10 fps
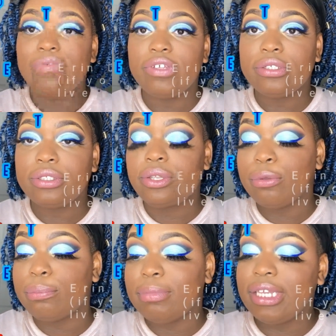Feels so
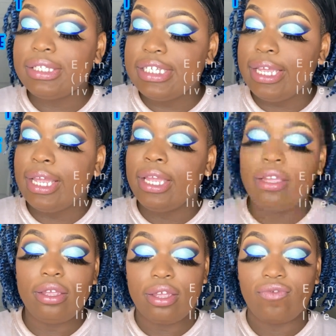minty
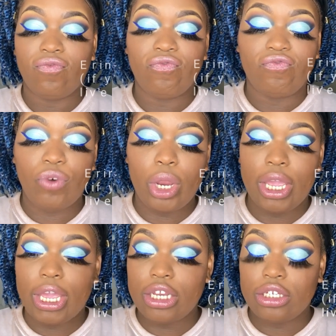and
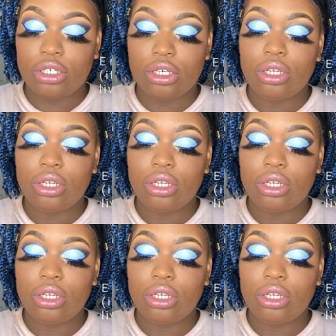fresh.